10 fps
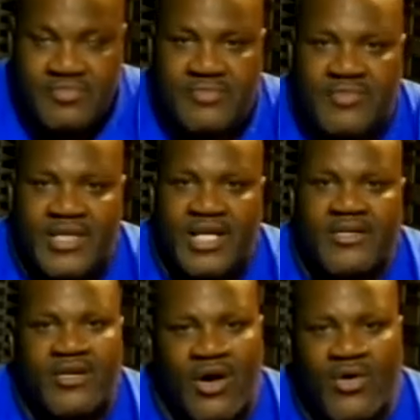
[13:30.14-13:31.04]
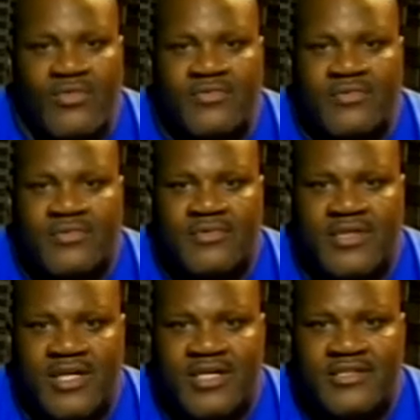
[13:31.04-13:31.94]
than your own
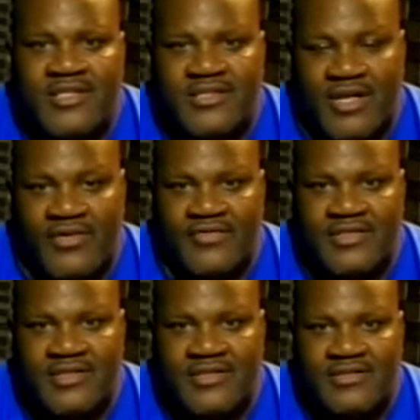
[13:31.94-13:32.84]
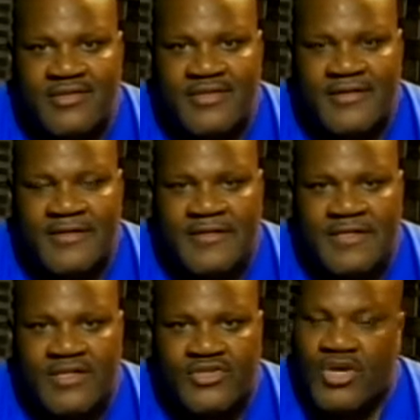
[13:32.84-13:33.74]
goods and services.
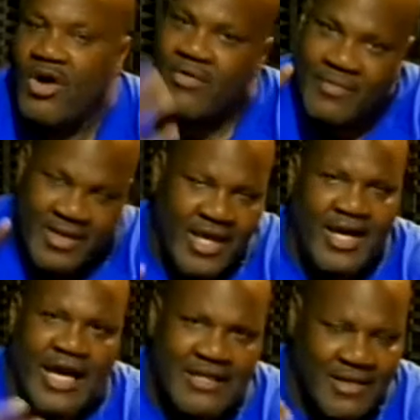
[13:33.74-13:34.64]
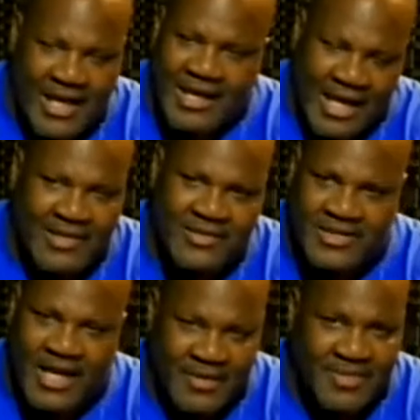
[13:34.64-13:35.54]
So, yeah,
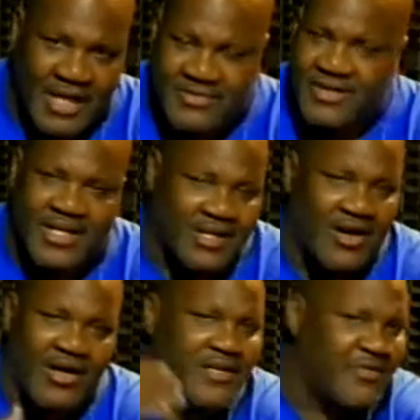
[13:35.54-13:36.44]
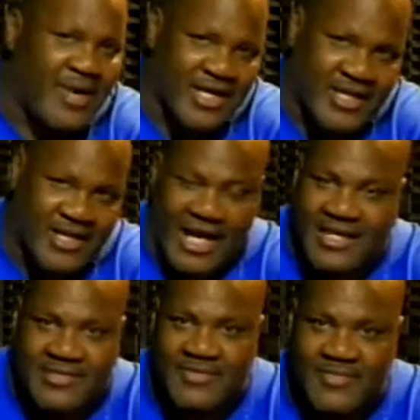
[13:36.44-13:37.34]
I'm not trying to call everybody
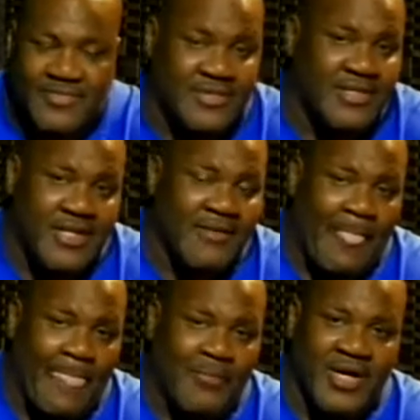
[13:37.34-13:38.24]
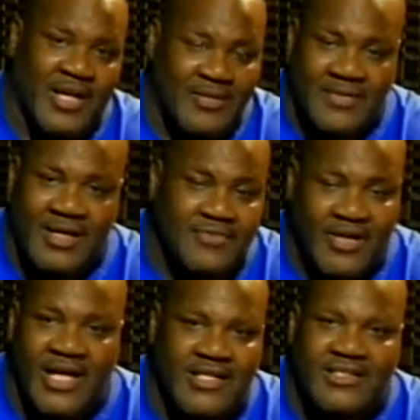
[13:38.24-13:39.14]
gossips, but I'm
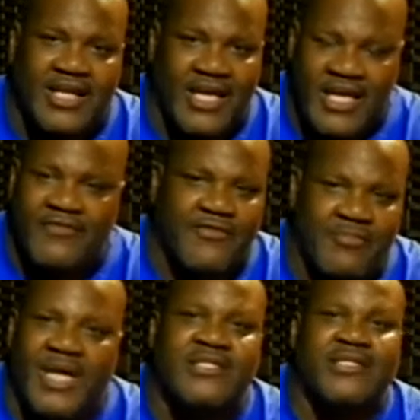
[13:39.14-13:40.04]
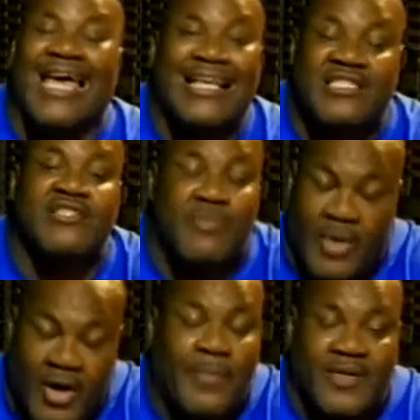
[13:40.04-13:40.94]
trying to say information has its
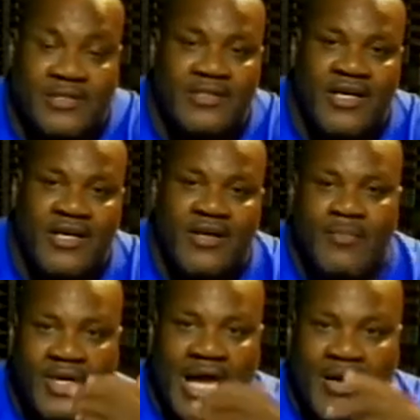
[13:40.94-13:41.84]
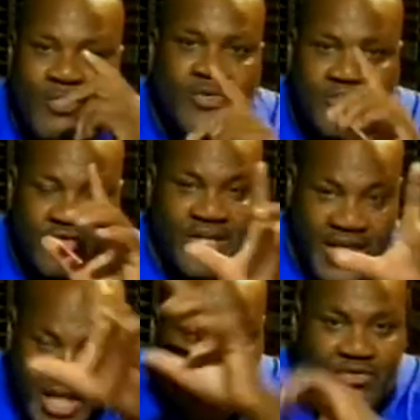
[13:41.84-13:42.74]
purpose. But I want you
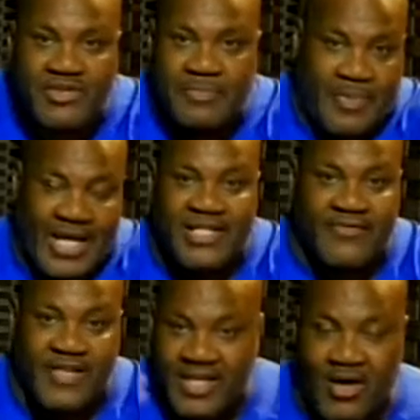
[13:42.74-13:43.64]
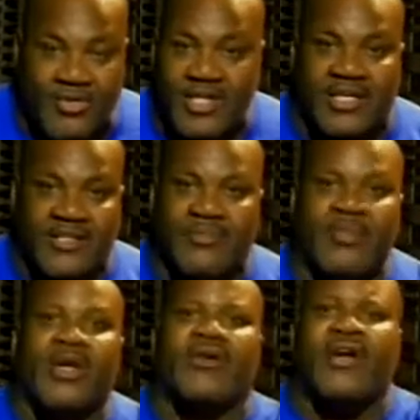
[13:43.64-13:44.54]
to introspectively go look in the
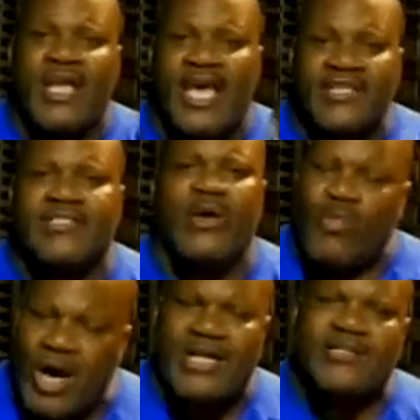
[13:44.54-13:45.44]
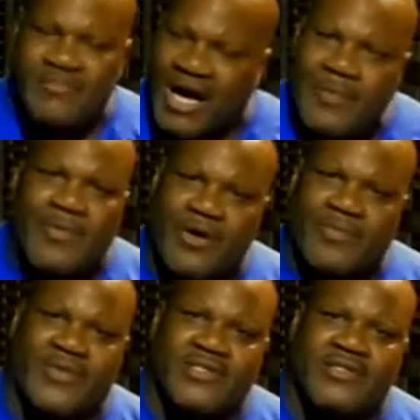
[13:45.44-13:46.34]
mirror and say, what is my
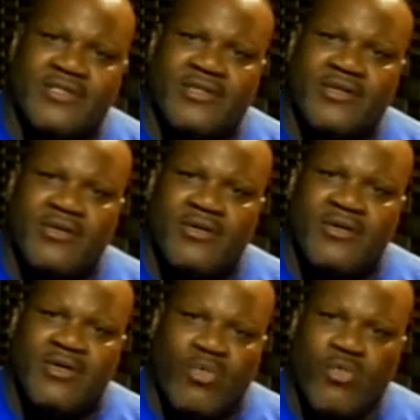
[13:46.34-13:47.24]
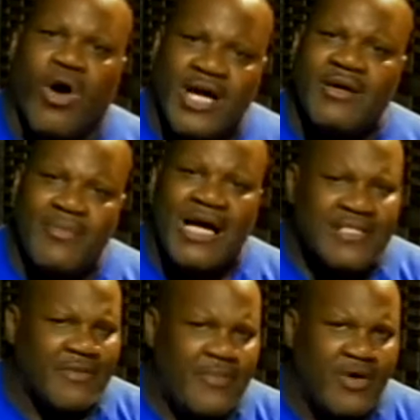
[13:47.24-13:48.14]
purpose? What am I
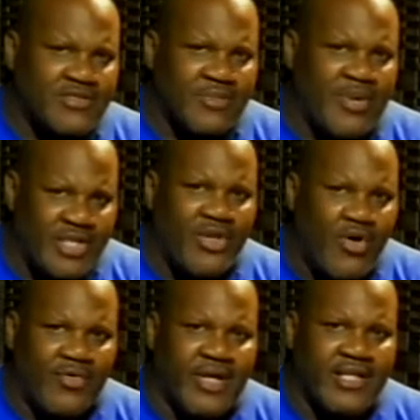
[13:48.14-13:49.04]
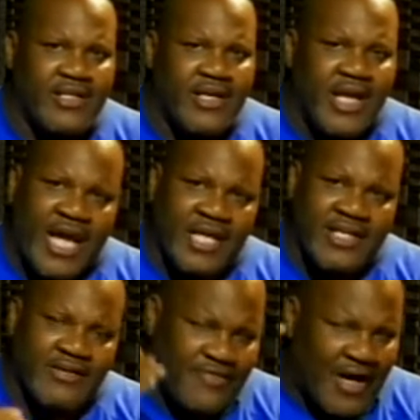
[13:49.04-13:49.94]
supposed to be doing? And
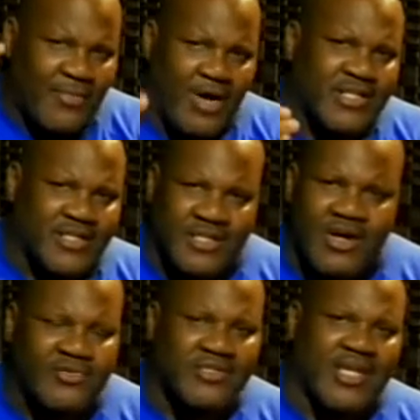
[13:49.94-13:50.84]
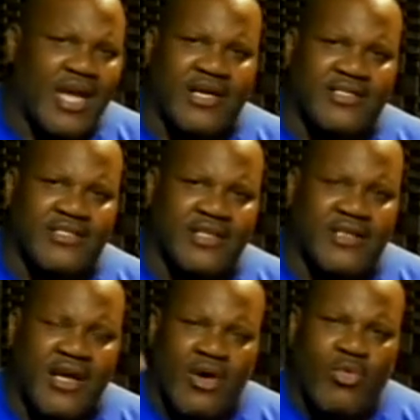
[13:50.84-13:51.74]
then if I'm watching Coach Garrison,
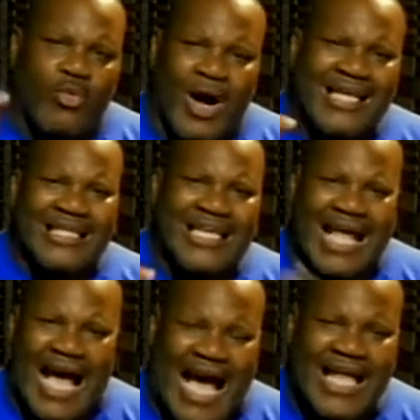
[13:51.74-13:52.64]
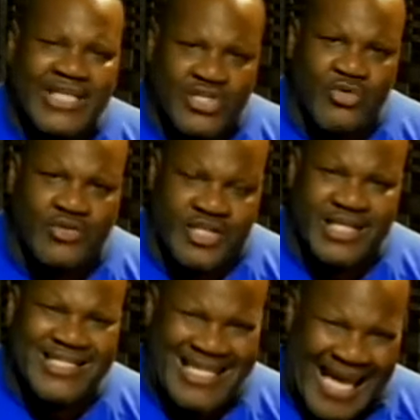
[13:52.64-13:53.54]
what did I do
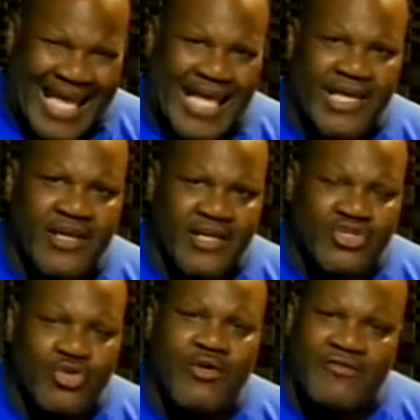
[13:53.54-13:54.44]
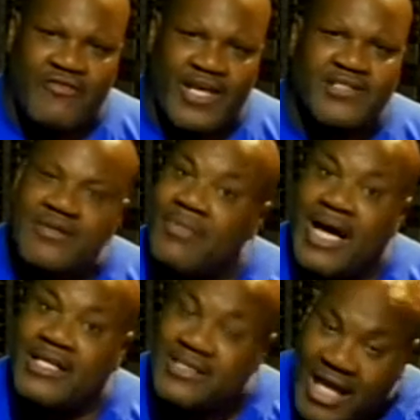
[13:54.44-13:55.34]
today to affect
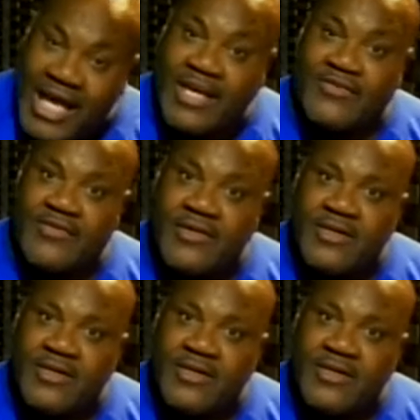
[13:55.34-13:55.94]
somebody's life?